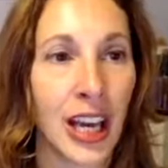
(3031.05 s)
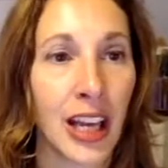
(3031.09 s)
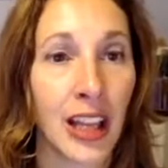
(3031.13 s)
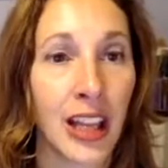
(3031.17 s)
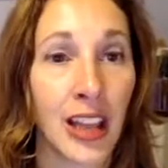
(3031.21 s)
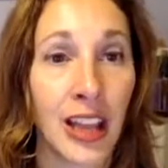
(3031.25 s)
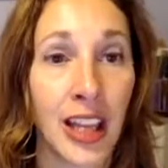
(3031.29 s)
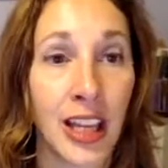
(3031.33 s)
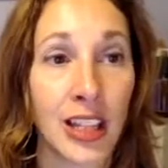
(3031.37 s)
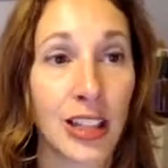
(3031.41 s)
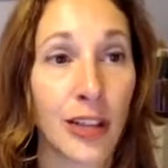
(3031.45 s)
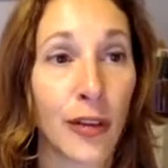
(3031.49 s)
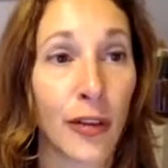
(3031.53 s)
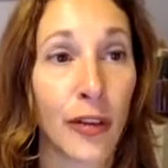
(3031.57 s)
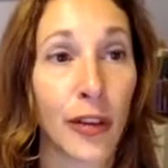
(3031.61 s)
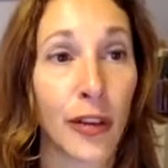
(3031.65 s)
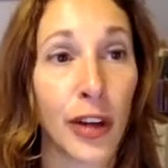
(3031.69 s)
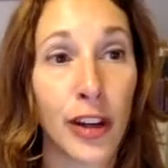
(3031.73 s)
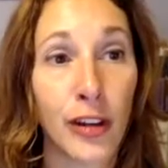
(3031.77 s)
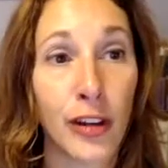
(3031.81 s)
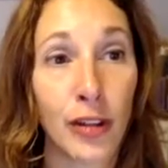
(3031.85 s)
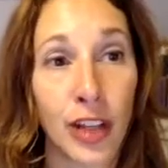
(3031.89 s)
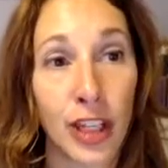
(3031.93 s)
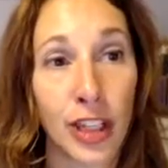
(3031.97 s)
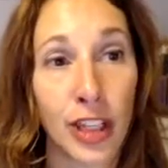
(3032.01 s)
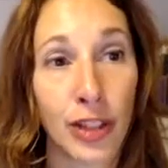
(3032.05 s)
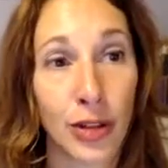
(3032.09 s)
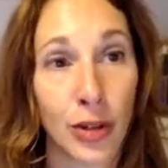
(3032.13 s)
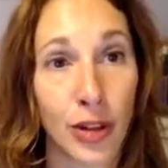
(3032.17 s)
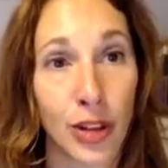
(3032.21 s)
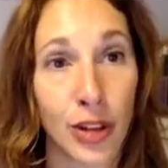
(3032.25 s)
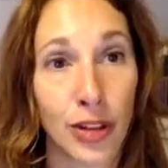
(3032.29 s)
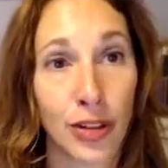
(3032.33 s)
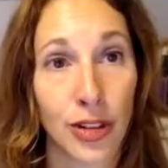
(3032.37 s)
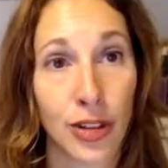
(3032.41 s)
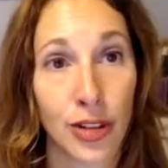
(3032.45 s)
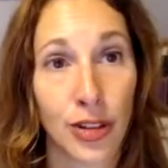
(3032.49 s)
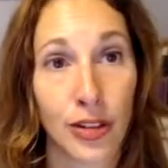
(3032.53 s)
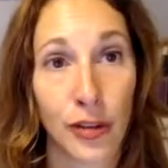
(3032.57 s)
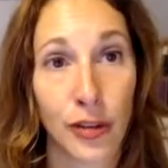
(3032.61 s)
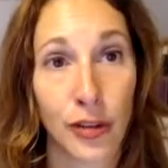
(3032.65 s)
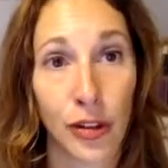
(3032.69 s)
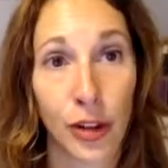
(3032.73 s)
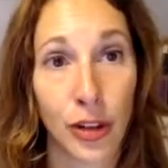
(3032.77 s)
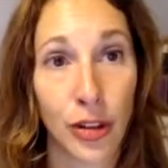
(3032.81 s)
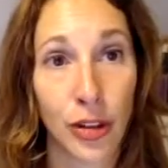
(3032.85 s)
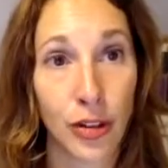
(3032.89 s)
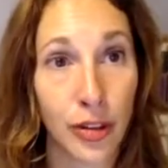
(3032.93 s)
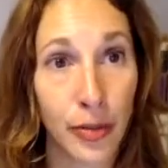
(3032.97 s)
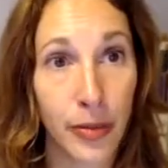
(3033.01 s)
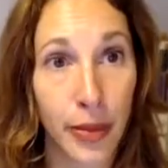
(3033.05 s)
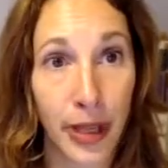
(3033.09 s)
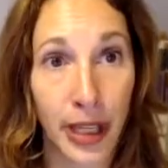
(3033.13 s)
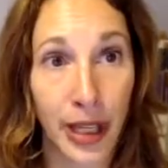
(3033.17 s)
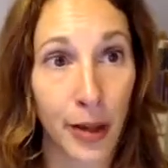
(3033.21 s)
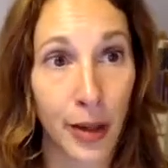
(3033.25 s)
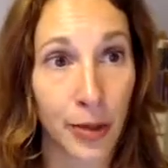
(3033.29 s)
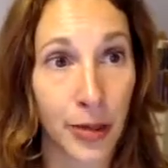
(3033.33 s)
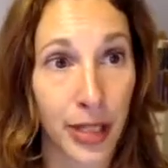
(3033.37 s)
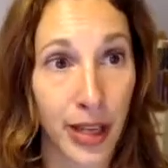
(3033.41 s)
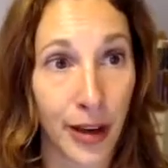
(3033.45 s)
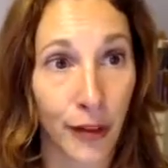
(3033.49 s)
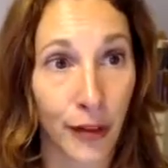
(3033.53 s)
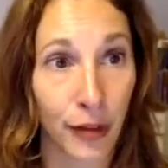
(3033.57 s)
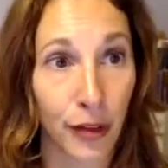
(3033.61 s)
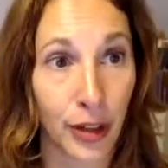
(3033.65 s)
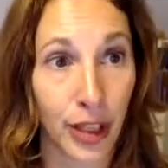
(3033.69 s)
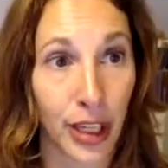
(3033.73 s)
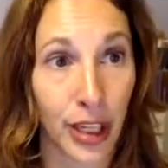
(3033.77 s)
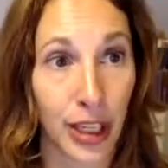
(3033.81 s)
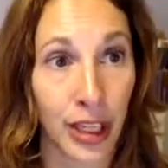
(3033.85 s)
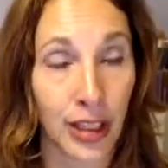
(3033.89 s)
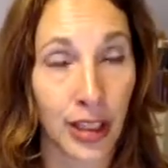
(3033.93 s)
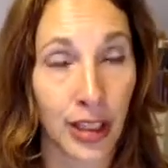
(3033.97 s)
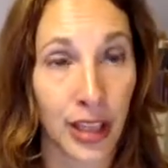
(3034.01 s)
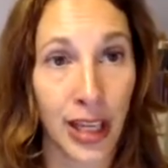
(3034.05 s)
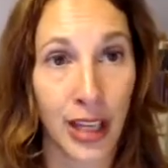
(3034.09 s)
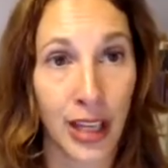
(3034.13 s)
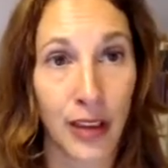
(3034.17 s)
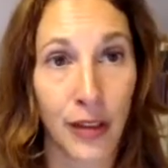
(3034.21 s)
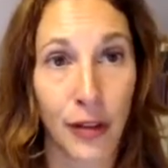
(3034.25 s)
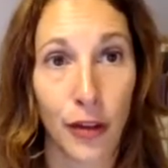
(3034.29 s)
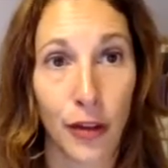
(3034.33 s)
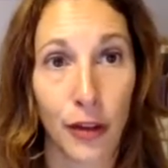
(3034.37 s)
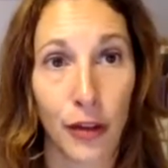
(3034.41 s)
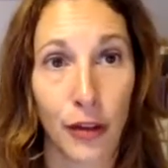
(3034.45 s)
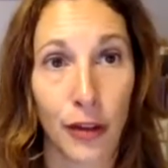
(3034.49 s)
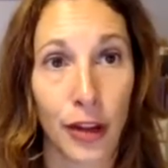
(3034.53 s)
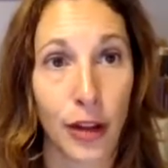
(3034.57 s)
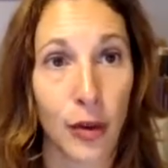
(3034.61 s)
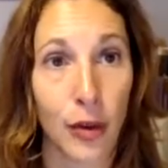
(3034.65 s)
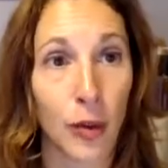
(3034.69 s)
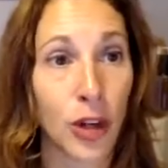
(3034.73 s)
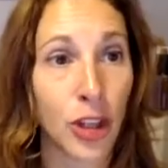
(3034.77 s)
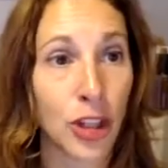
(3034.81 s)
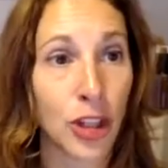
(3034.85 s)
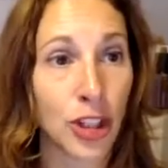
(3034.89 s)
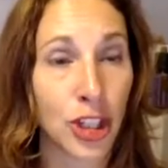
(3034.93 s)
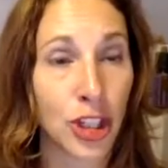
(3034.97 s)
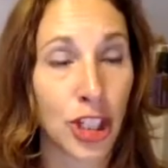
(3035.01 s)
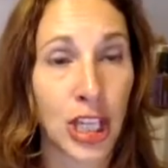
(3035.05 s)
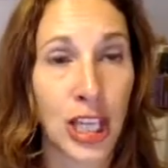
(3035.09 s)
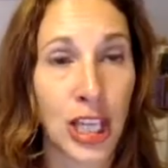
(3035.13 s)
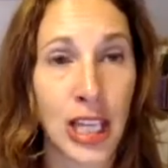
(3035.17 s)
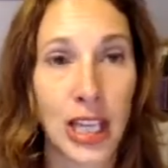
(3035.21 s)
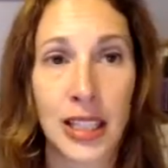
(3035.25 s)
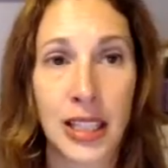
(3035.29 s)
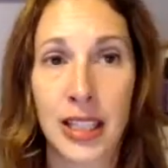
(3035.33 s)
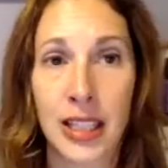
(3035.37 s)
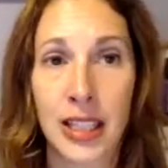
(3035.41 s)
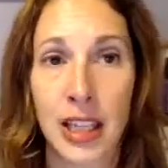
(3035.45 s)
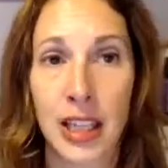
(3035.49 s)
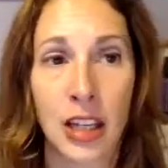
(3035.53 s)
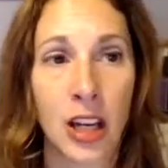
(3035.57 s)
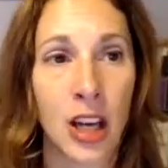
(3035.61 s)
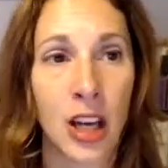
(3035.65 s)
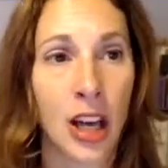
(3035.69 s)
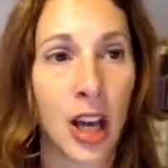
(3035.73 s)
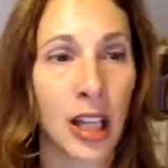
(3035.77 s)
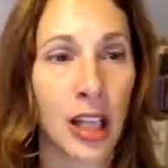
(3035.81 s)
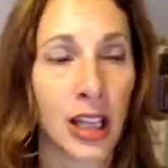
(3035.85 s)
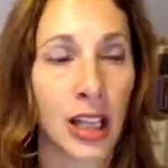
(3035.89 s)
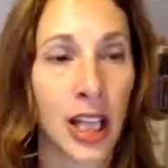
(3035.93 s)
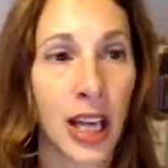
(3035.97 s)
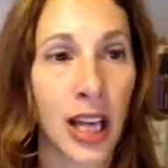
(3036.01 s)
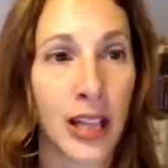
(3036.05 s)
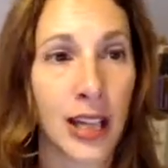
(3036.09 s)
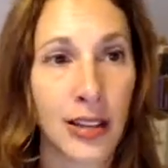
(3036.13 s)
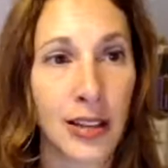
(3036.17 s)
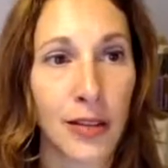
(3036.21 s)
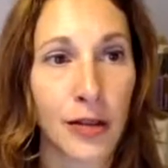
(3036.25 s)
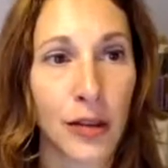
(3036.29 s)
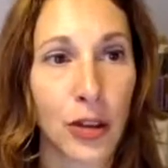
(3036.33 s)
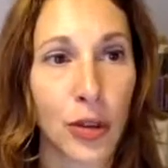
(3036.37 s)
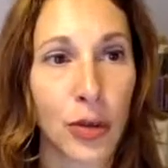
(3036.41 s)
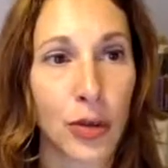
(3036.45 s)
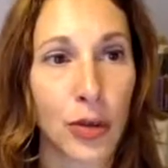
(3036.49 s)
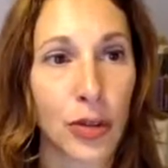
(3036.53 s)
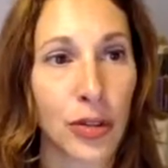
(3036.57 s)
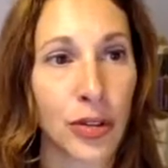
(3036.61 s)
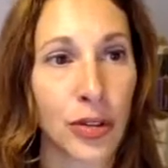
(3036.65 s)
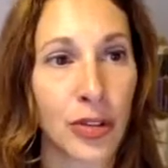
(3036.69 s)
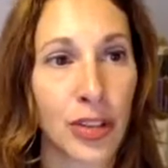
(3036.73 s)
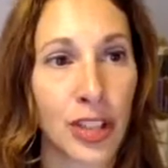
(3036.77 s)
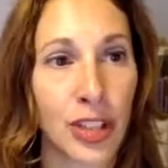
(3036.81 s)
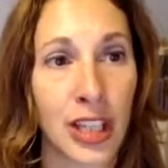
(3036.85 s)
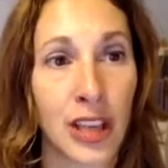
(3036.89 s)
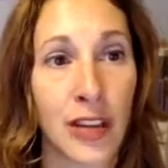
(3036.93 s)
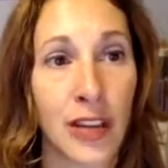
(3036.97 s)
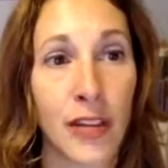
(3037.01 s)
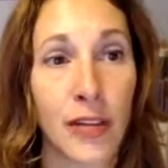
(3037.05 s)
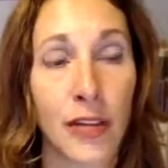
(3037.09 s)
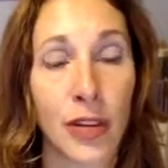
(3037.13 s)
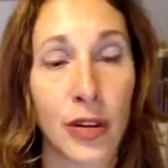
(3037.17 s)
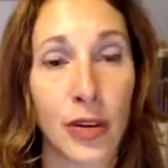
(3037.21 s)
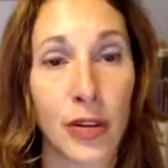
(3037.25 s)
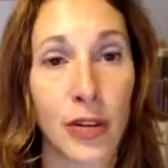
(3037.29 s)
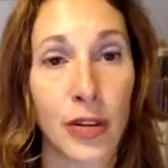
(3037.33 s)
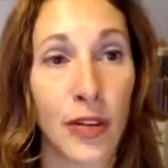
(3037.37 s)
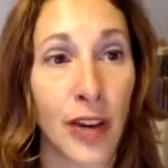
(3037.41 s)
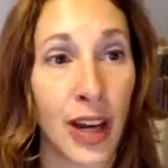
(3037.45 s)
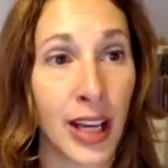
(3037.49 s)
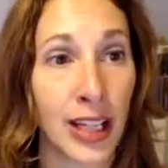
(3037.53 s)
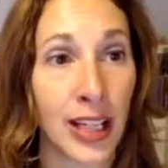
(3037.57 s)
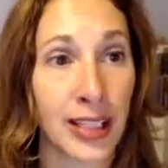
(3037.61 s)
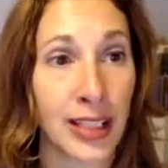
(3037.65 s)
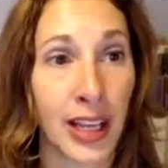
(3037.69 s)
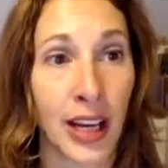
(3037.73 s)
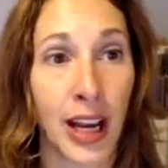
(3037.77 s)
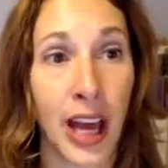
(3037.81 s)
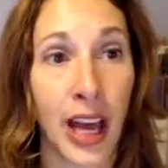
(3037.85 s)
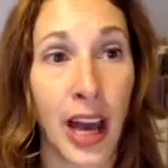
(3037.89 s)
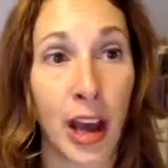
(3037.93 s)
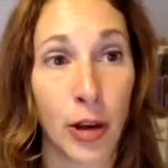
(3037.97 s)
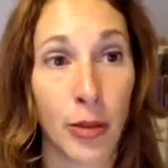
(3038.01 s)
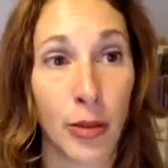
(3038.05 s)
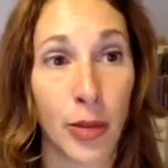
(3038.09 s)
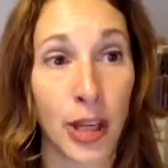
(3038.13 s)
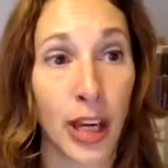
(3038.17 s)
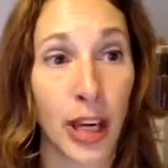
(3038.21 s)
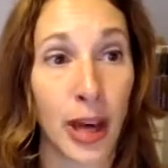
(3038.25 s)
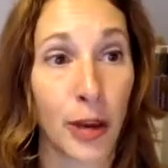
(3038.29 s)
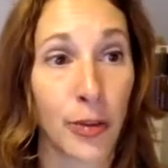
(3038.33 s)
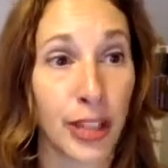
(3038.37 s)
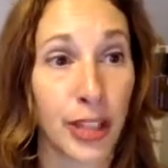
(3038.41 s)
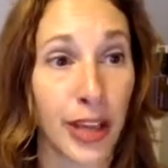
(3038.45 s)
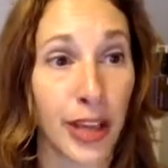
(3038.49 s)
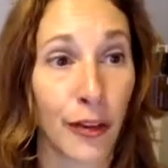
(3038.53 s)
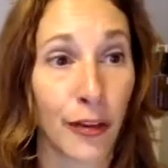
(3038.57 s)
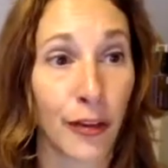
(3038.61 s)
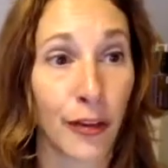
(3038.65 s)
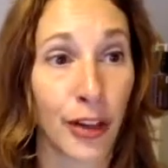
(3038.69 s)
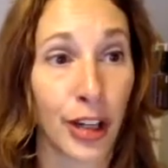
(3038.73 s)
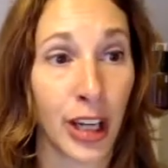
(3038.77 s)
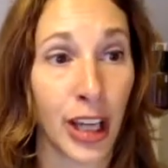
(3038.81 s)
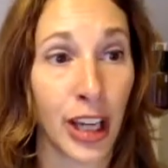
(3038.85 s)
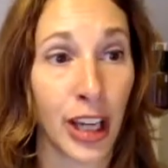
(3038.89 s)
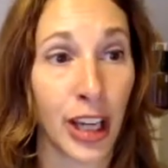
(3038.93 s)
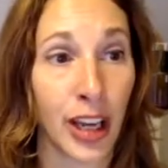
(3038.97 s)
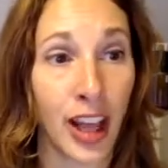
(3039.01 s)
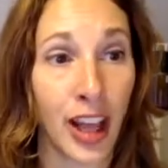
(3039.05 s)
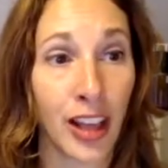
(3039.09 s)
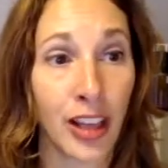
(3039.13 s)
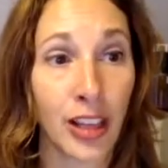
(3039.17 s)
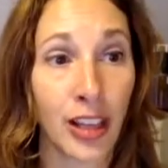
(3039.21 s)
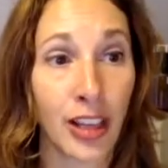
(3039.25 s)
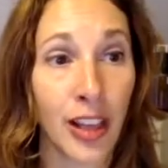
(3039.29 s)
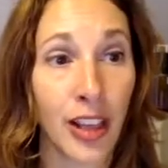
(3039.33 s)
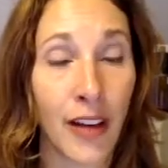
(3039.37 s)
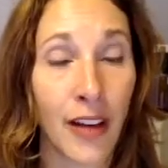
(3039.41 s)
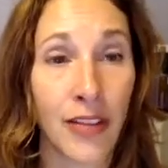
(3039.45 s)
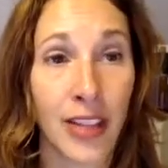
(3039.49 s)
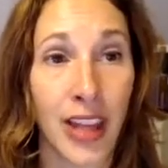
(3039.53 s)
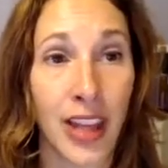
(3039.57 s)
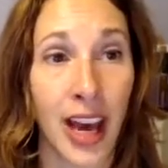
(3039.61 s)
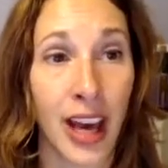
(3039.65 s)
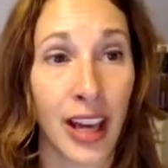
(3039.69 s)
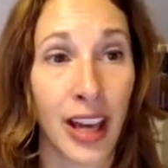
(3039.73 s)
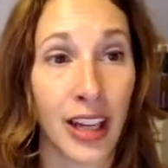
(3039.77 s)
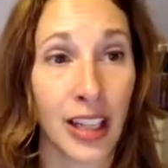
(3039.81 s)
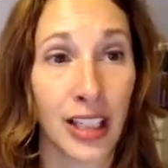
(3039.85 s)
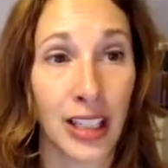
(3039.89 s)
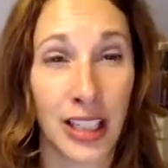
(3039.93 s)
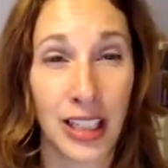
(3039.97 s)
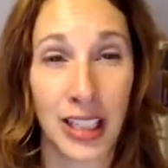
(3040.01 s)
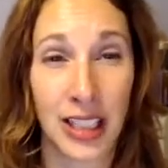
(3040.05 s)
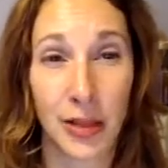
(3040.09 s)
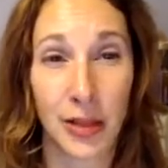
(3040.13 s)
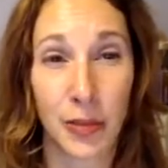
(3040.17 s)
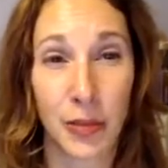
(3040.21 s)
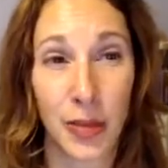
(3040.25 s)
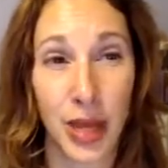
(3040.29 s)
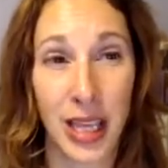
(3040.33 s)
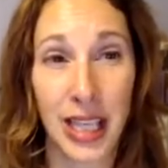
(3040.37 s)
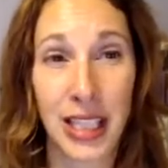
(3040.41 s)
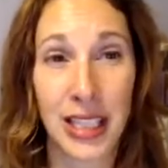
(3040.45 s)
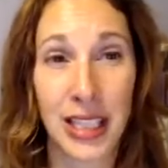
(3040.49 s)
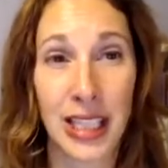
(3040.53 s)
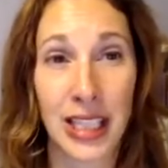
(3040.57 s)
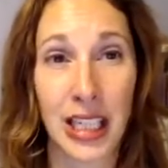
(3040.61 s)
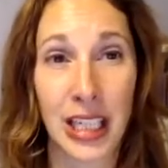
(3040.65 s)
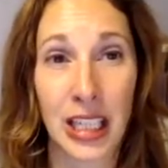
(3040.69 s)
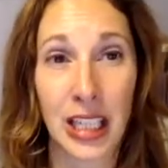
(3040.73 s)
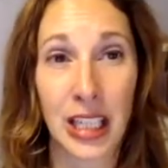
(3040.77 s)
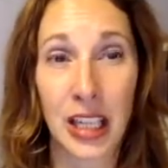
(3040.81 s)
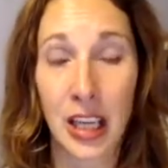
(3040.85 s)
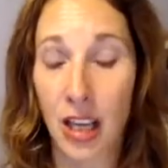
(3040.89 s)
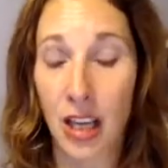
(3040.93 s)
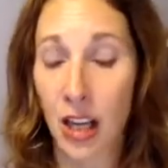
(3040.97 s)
That's free resources for you to become debt-free. They give you free worksheets and lots of tools to give you advice on how to become debt-free. I love that. It's amazing.